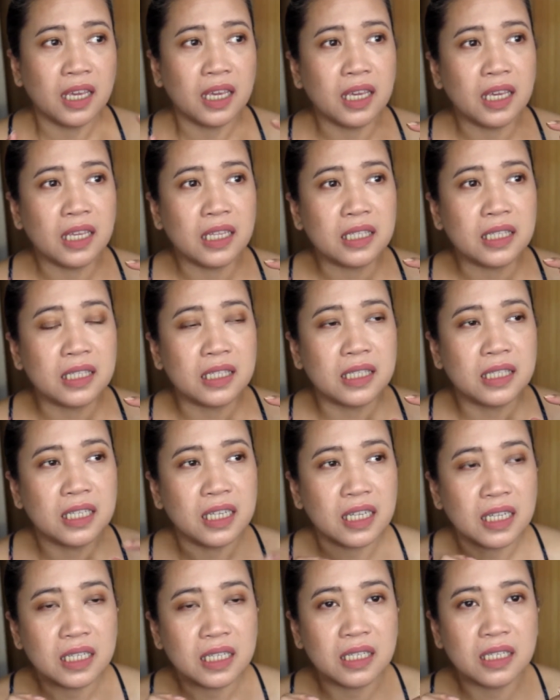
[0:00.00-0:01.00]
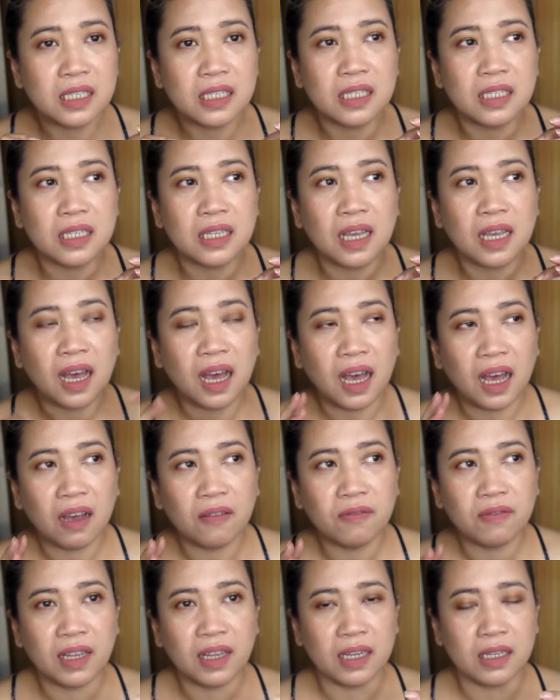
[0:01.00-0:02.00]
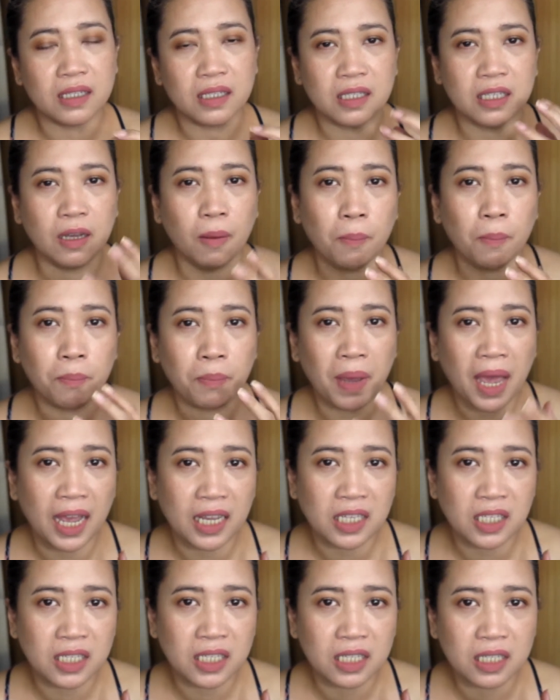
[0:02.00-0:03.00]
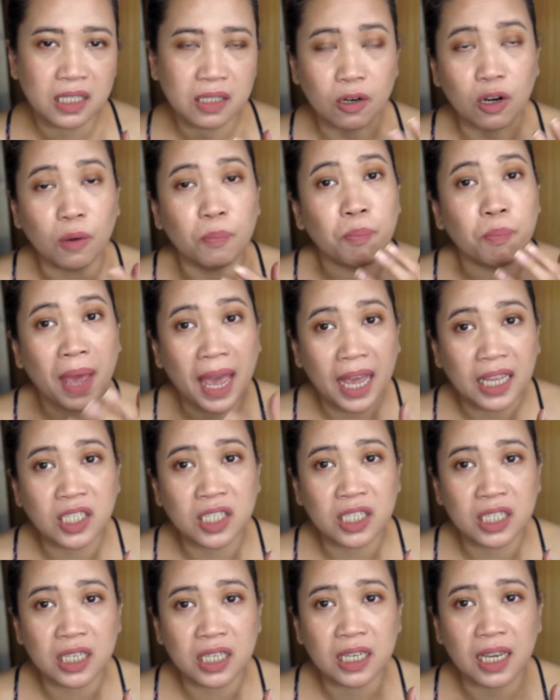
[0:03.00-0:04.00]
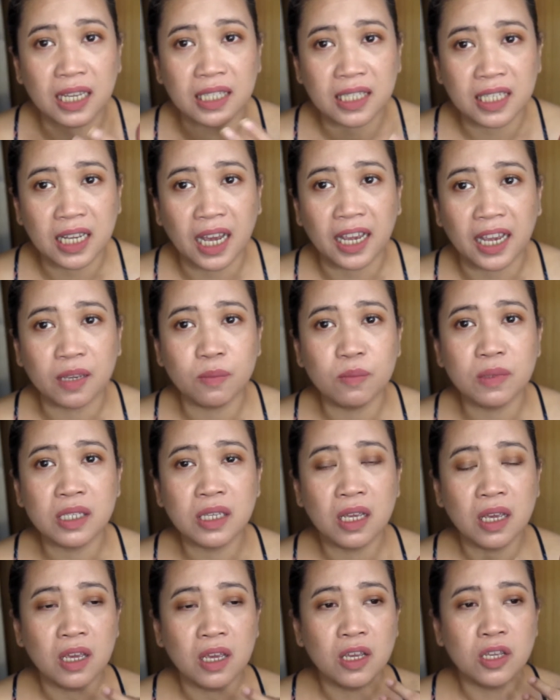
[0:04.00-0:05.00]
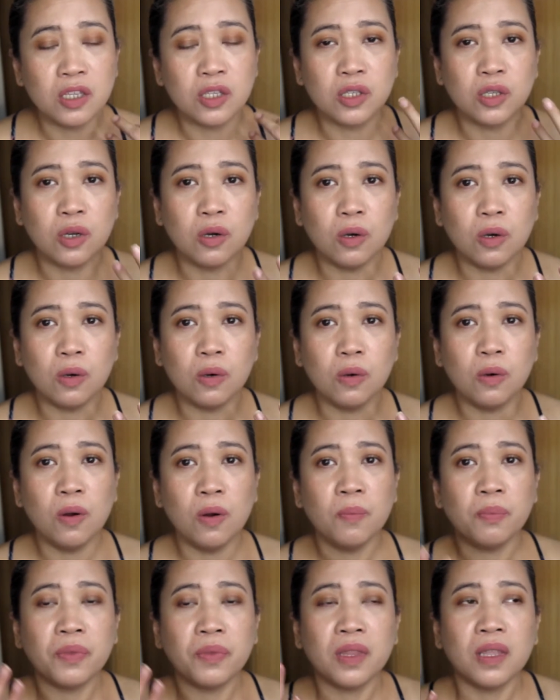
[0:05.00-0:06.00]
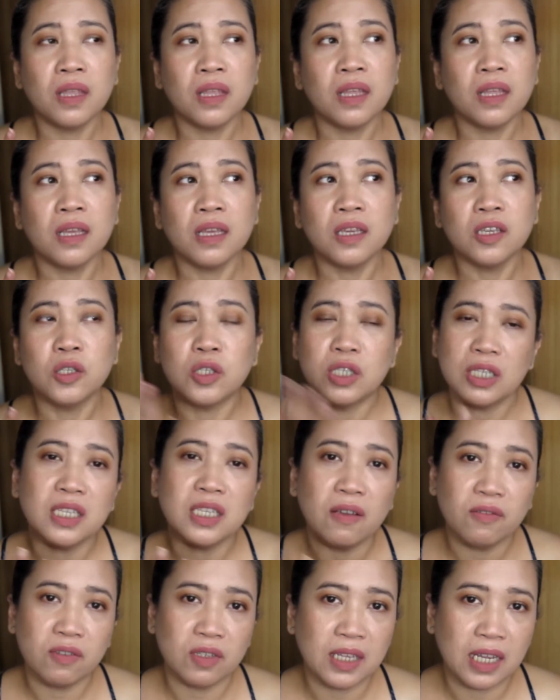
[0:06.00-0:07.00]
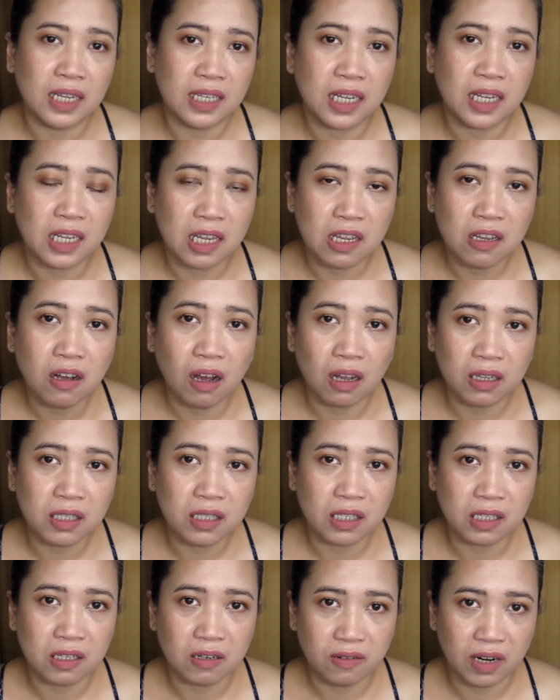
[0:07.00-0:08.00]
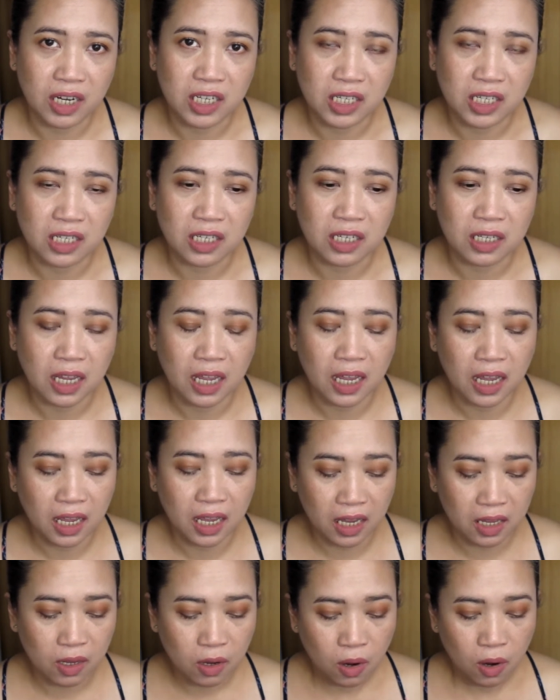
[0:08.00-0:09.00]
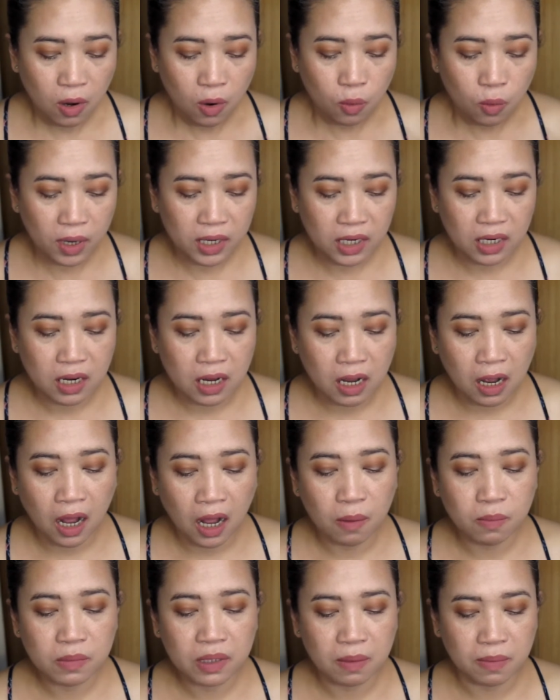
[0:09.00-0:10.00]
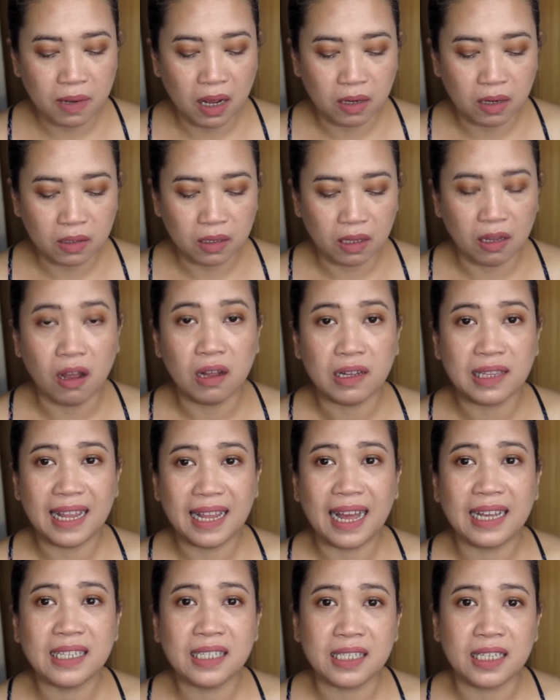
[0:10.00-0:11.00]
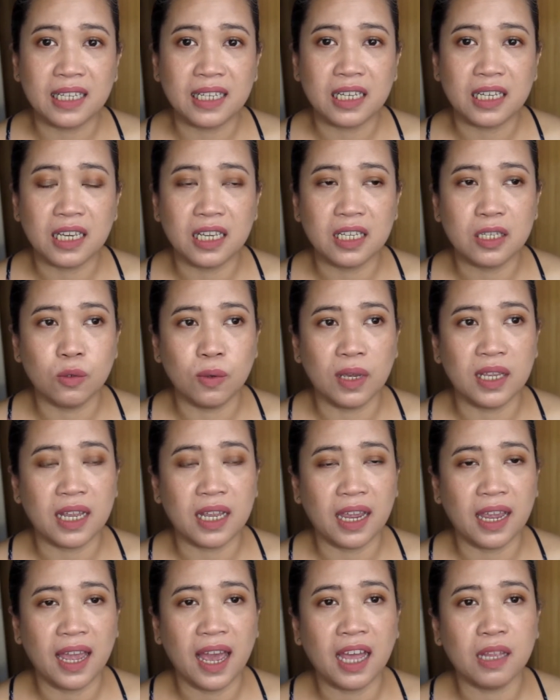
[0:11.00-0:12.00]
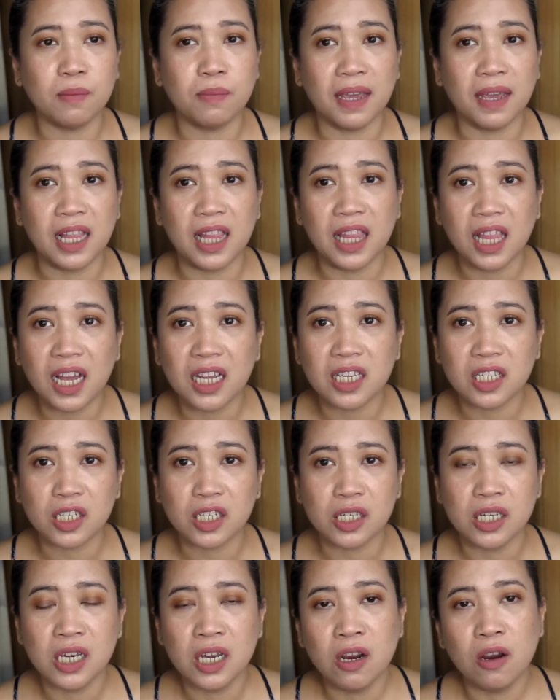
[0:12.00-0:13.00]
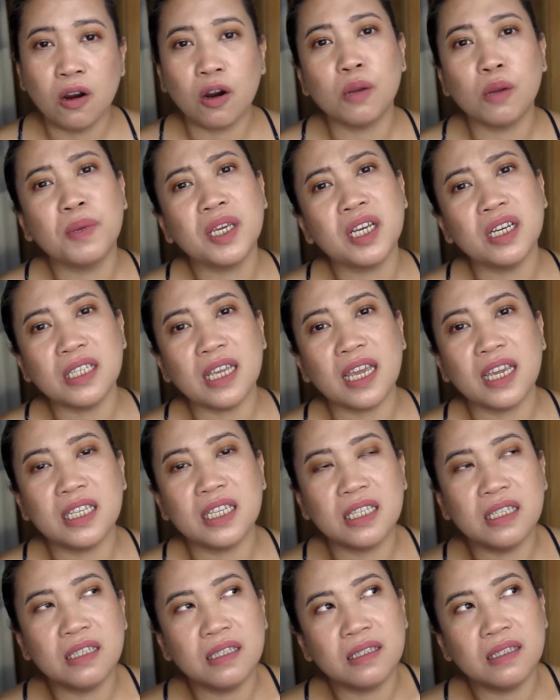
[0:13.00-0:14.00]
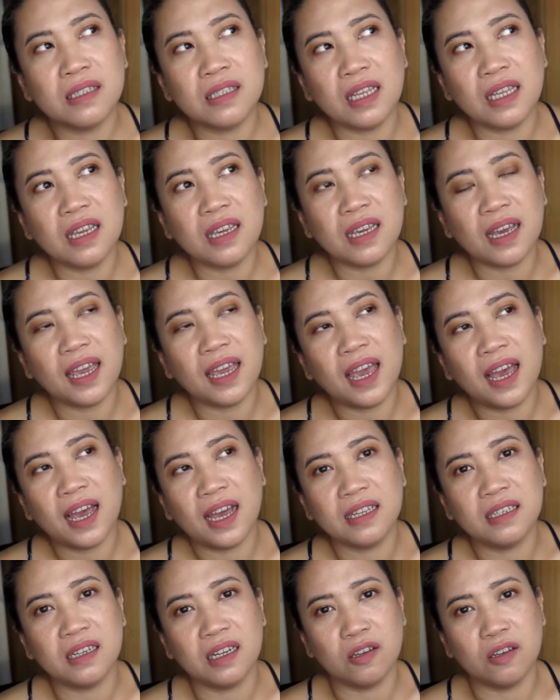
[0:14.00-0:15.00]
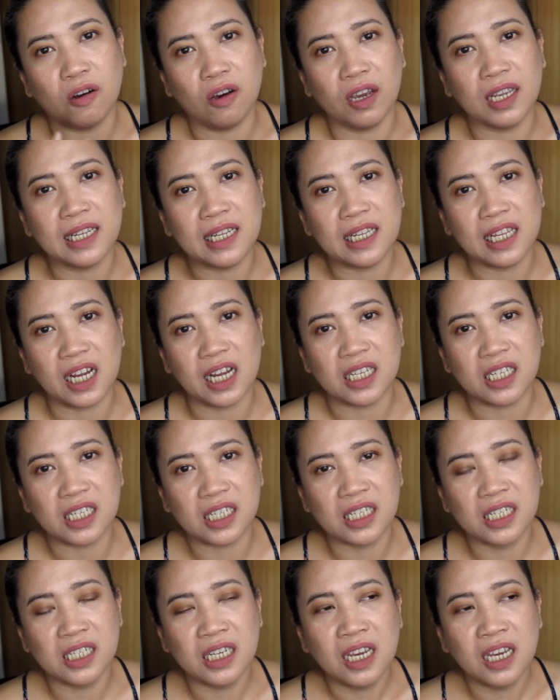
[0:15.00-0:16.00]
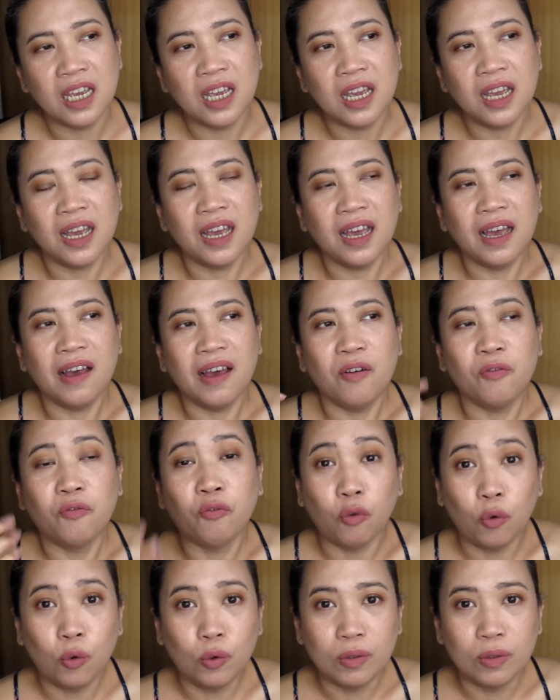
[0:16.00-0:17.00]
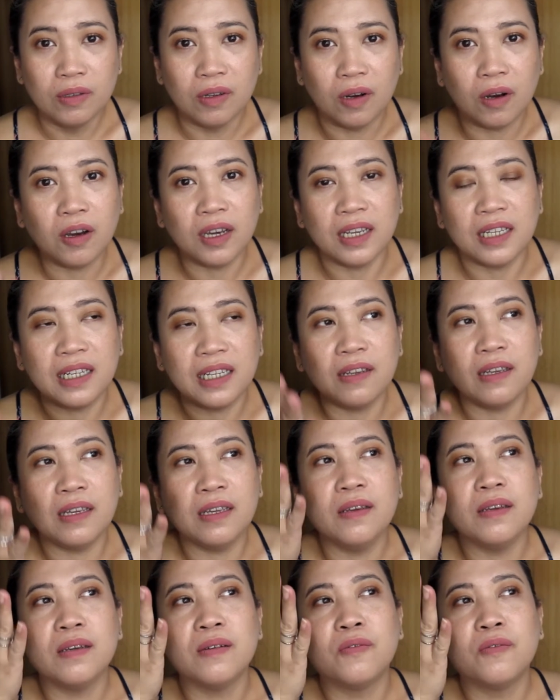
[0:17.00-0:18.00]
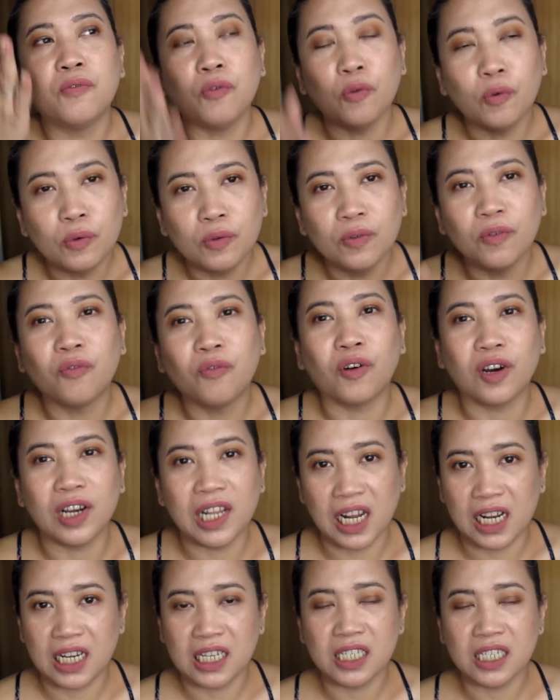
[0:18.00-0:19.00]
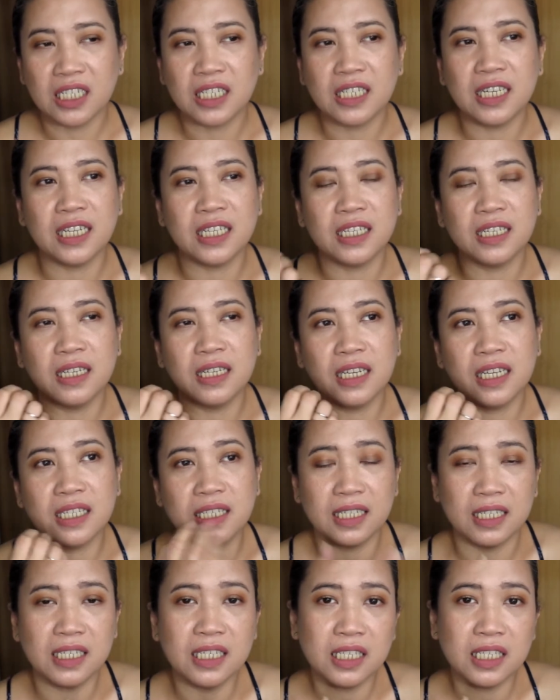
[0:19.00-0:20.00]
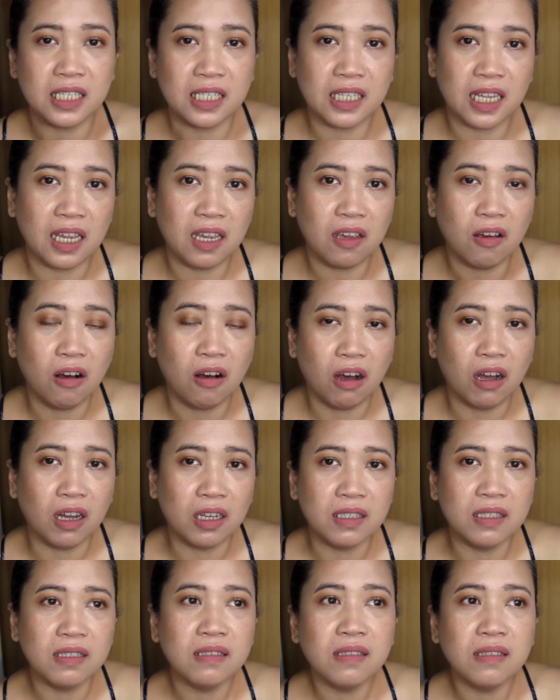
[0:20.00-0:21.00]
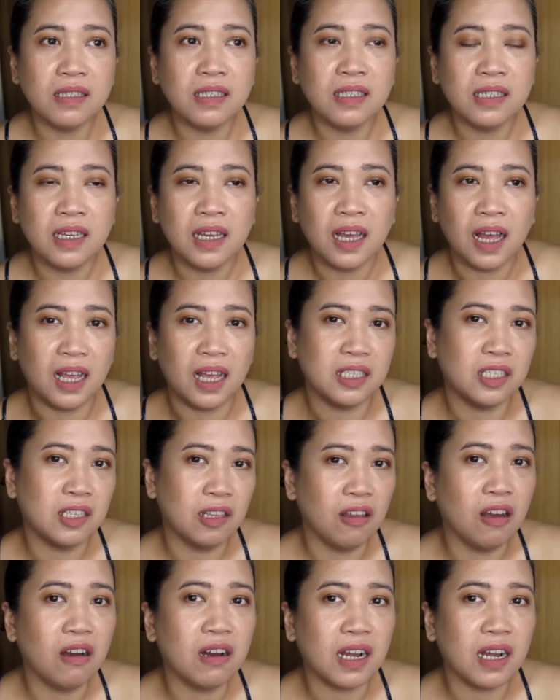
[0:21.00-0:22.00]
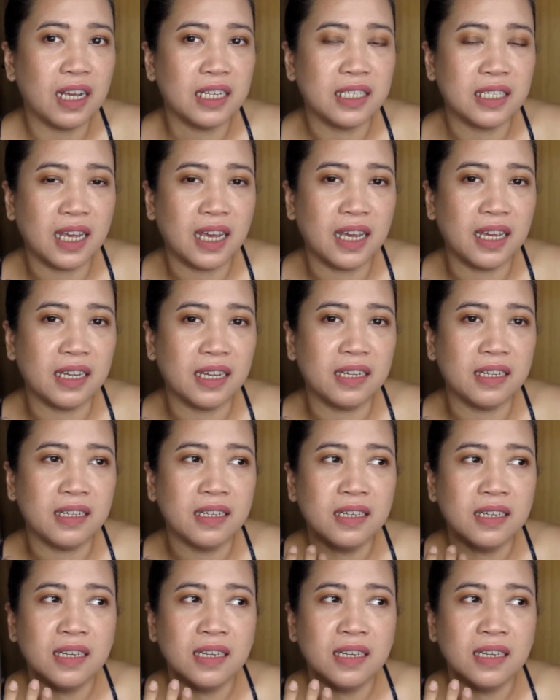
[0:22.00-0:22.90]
it does have like some patches or patchy at times. So you just have to take that in consideration. And when it comes about long lasting is when I had my lunch, or because I think I had an oily lunch. Oily food for lunch, that it didn't stay on as long as I